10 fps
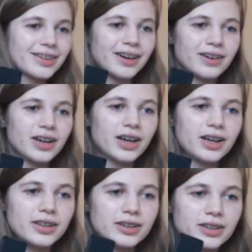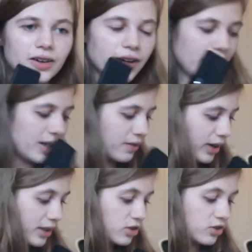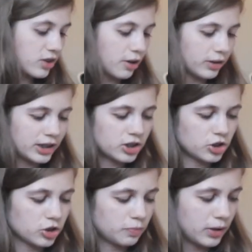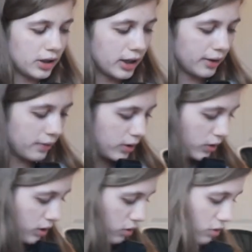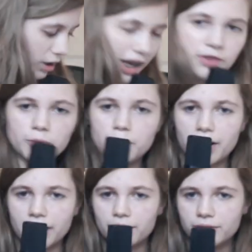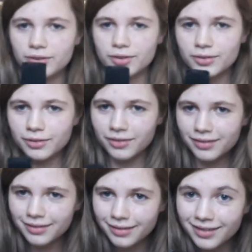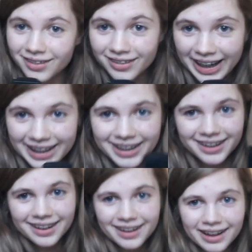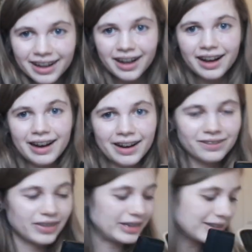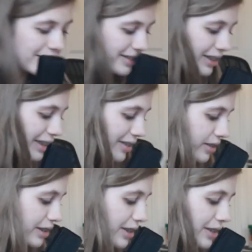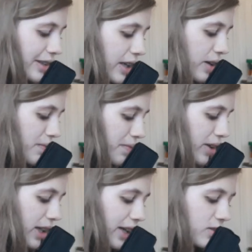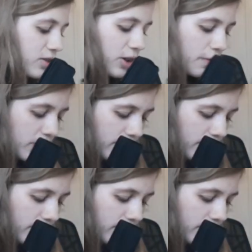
so, you know. Anyway, so let's just begin. So I have a pile right here of all these glorious horses. But yeah, so